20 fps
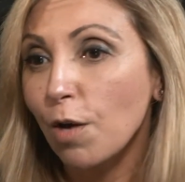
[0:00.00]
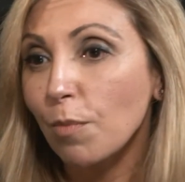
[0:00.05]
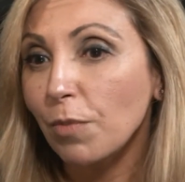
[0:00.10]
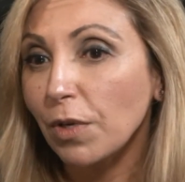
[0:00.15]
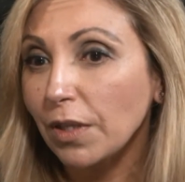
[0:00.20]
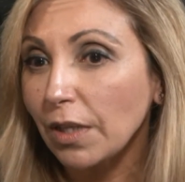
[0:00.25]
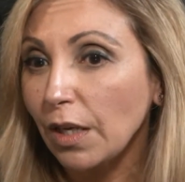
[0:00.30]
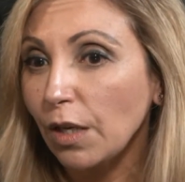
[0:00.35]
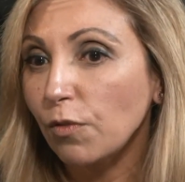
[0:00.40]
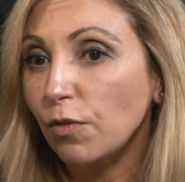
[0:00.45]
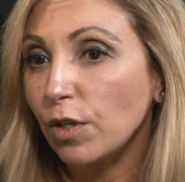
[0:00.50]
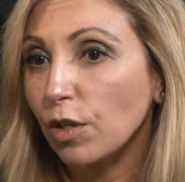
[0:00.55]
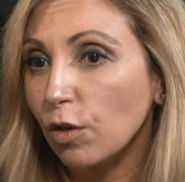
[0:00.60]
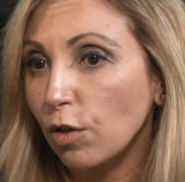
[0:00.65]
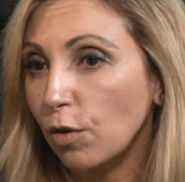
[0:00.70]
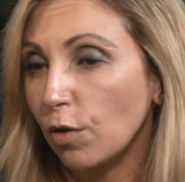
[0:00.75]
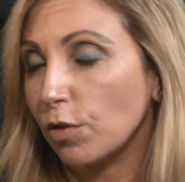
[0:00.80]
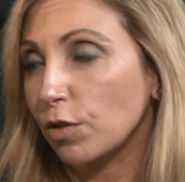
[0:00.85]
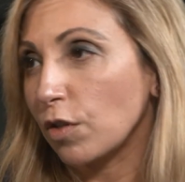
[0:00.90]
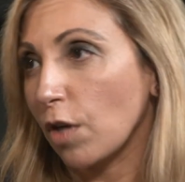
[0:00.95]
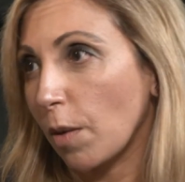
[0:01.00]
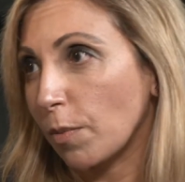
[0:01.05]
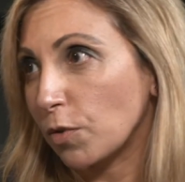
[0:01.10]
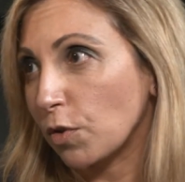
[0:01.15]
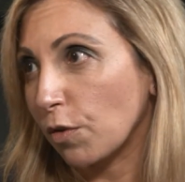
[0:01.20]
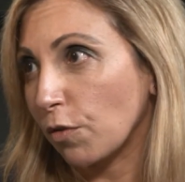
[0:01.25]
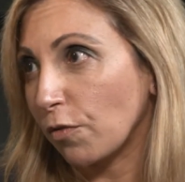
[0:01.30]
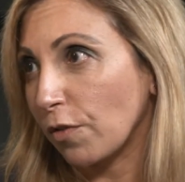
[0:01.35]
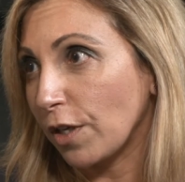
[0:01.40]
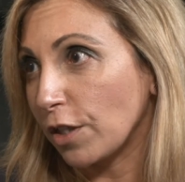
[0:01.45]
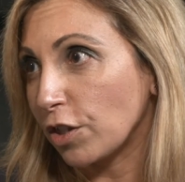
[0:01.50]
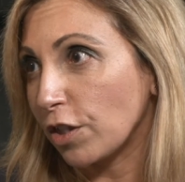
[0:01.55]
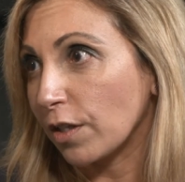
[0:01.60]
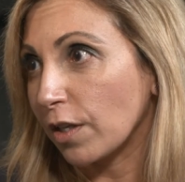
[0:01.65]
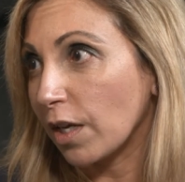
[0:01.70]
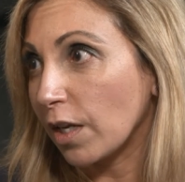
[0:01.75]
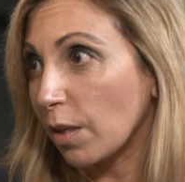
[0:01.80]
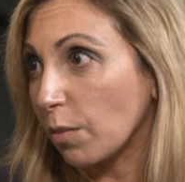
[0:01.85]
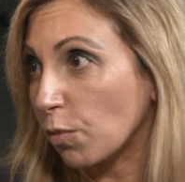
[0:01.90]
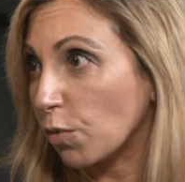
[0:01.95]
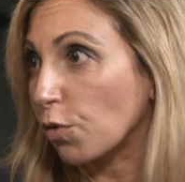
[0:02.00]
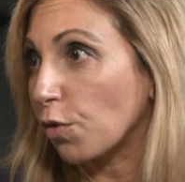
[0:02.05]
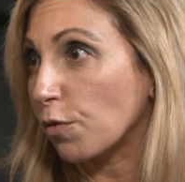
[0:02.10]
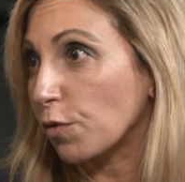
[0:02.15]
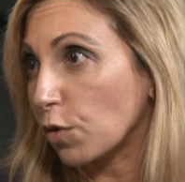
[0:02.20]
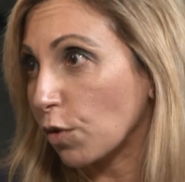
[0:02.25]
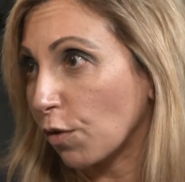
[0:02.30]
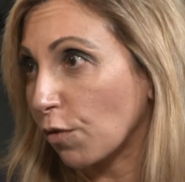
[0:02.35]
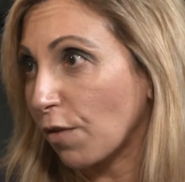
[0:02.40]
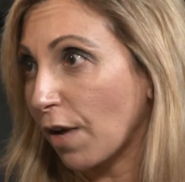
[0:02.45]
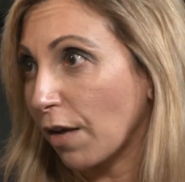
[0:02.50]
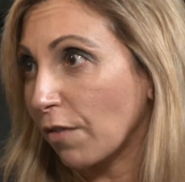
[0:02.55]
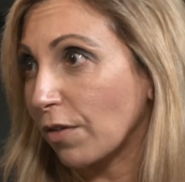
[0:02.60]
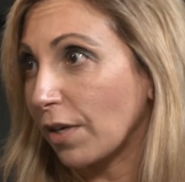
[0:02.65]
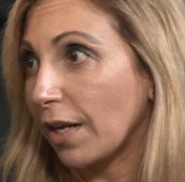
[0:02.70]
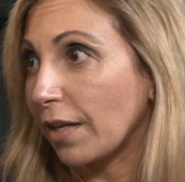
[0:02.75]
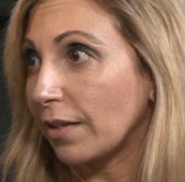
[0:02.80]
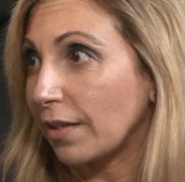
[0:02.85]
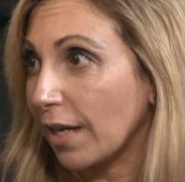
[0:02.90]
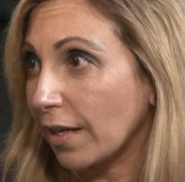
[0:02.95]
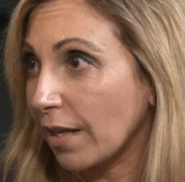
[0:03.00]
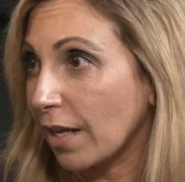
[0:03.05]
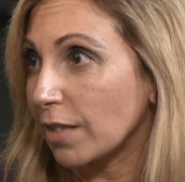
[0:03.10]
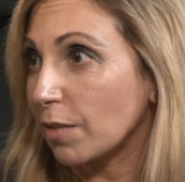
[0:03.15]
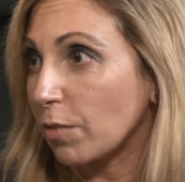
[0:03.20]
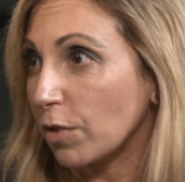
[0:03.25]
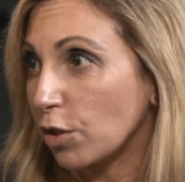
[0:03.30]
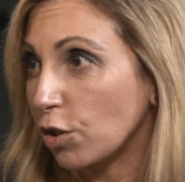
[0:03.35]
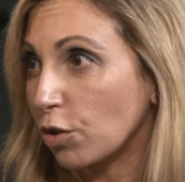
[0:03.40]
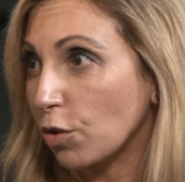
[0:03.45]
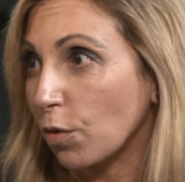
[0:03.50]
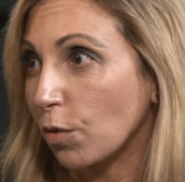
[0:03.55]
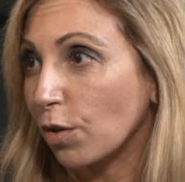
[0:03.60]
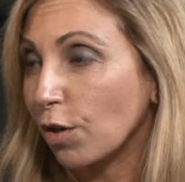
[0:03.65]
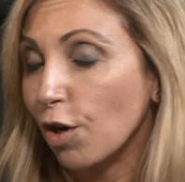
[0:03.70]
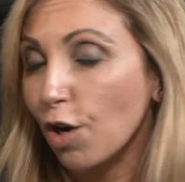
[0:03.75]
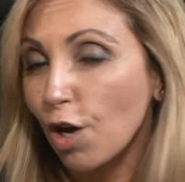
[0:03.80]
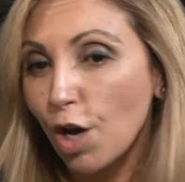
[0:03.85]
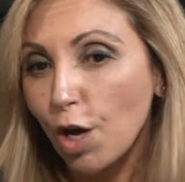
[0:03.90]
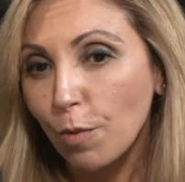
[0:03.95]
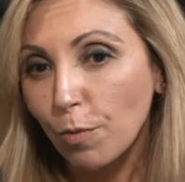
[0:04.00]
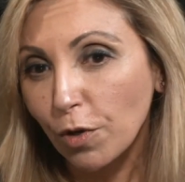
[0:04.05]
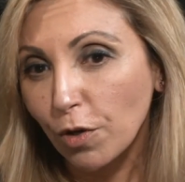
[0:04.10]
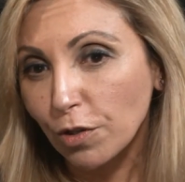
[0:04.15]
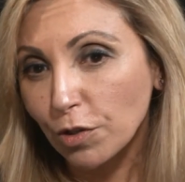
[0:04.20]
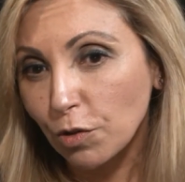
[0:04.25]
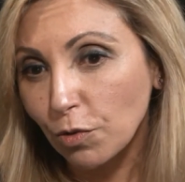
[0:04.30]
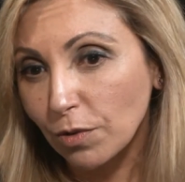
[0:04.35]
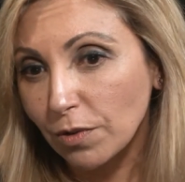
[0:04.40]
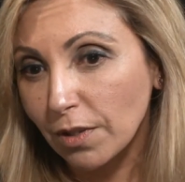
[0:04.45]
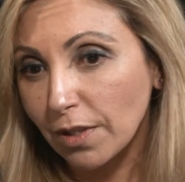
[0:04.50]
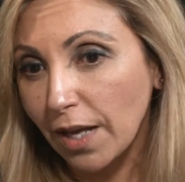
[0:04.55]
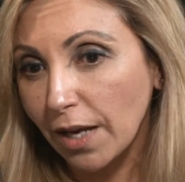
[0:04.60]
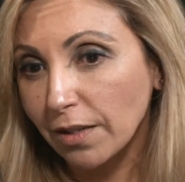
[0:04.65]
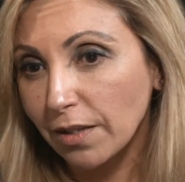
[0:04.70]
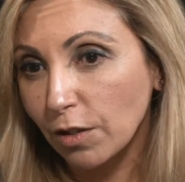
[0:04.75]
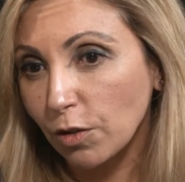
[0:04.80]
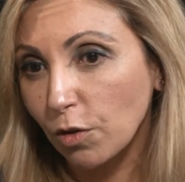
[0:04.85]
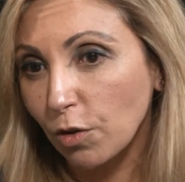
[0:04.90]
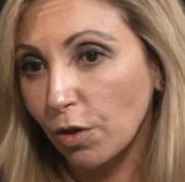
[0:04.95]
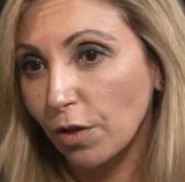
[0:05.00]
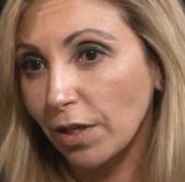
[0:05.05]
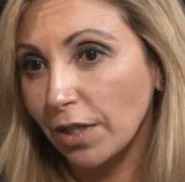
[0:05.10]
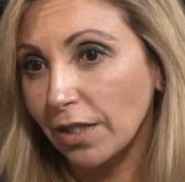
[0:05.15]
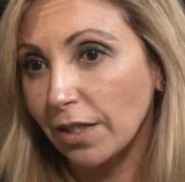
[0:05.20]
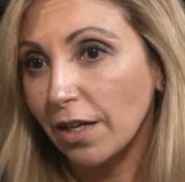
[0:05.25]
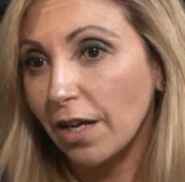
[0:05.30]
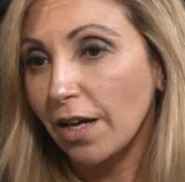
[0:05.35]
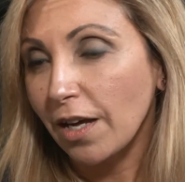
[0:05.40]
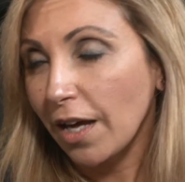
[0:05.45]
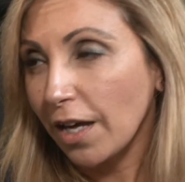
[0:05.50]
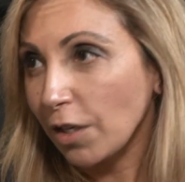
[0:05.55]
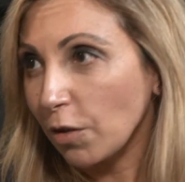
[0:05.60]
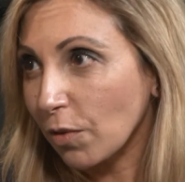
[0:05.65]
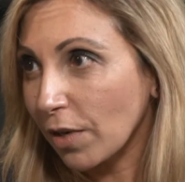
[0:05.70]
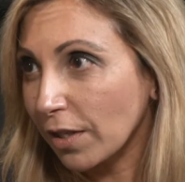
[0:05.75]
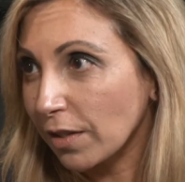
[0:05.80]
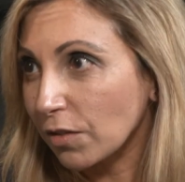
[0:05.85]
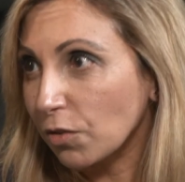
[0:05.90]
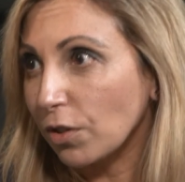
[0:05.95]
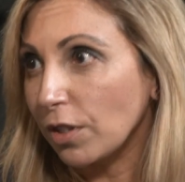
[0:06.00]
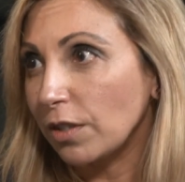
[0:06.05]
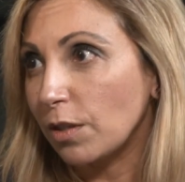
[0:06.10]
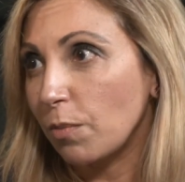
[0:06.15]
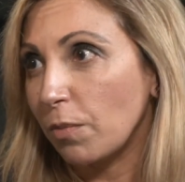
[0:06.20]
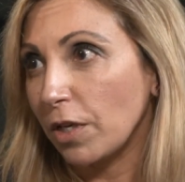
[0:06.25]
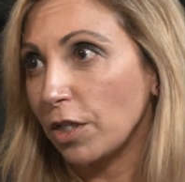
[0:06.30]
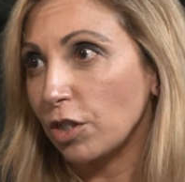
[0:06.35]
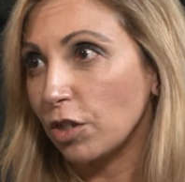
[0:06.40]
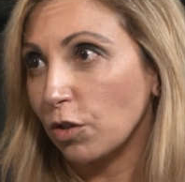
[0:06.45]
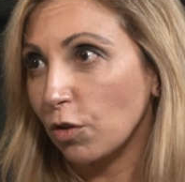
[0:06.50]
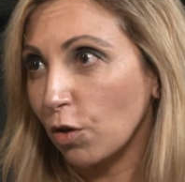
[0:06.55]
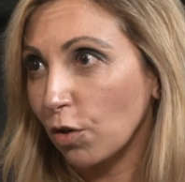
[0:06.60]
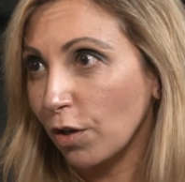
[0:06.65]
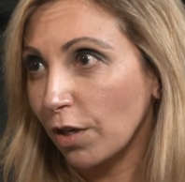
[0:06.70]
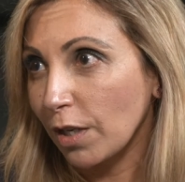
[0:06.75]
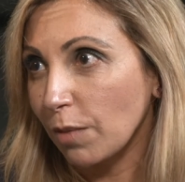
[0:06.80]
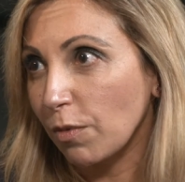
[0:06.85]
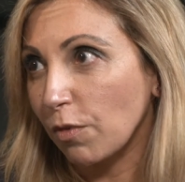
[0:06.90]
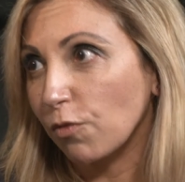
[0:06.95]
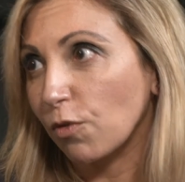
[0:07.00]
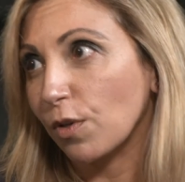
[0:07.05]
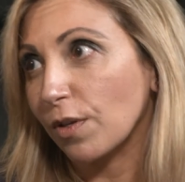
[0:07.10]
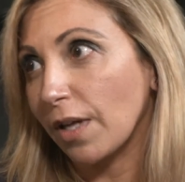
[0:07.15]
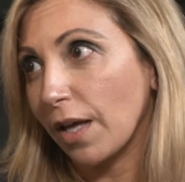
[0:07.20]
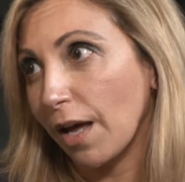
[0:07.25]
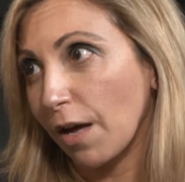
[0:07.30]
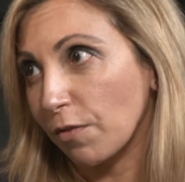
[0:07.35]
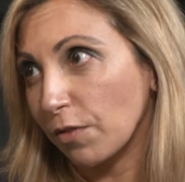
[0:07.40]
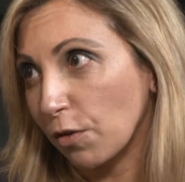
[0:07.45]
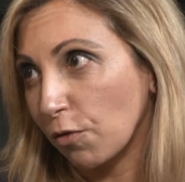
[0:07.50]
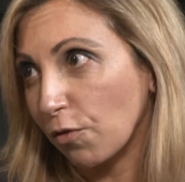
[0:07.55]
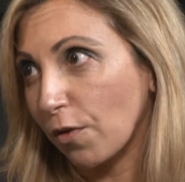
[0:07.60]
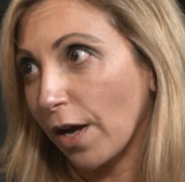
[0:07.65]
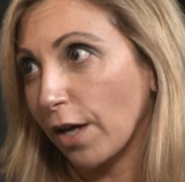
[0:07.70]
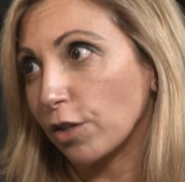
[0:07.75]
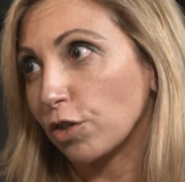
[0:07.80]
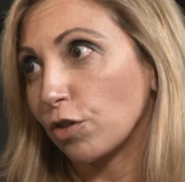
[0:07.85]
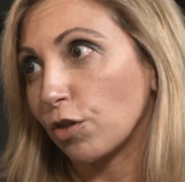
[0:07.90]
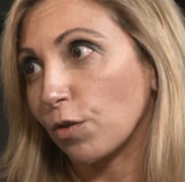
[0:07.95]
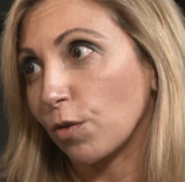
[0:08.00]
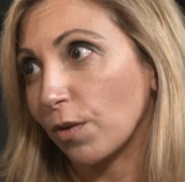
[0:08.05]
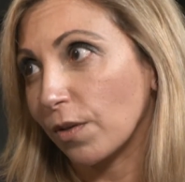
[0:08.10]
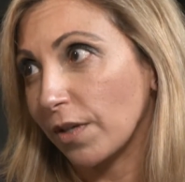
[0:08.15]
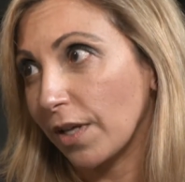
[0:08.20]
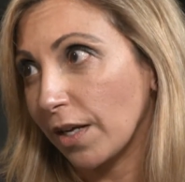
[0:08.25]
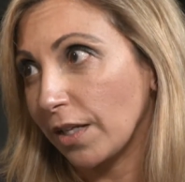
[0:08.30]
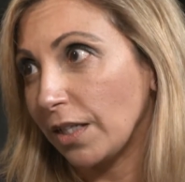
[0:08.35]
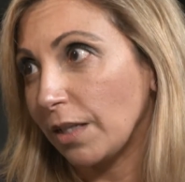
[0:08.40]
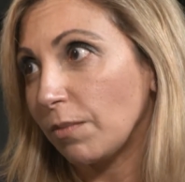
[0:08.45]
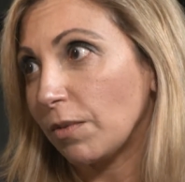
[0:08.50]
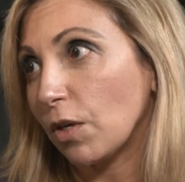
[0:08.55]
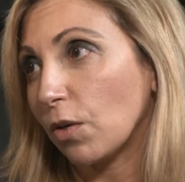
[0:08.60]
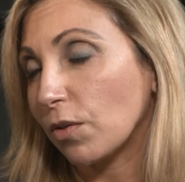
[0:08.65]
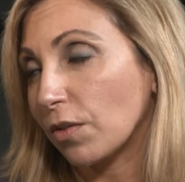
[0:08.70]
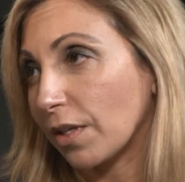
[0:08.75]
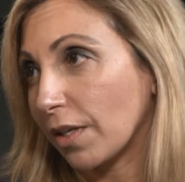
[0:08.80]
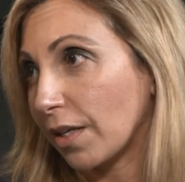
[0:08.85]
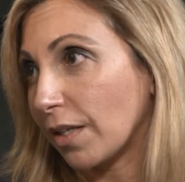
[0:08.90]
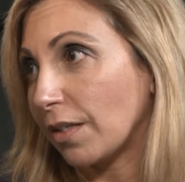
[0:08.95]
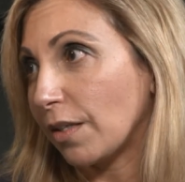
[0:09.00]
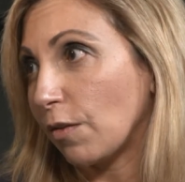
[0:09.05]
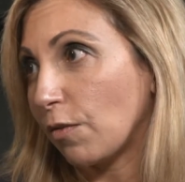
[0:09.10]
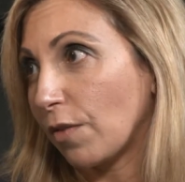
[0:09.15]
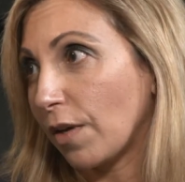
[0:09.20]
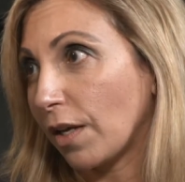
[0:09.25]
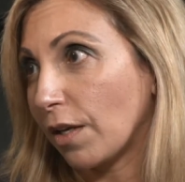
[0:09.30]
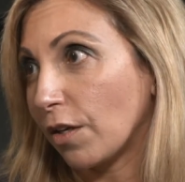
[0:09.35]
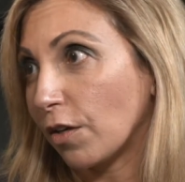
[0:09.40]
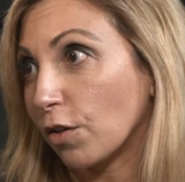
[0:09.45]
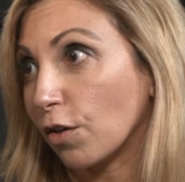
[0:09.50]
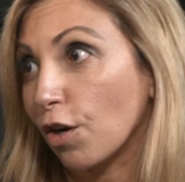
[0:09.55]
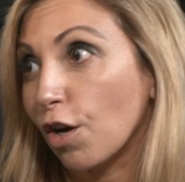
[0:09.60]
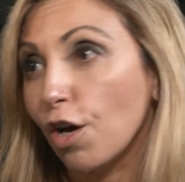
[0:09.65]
but even close observation can improve survival, and that has been shown because you detect it early and you can treat the patient early before they have the fracture or the anemia or the kidney failure.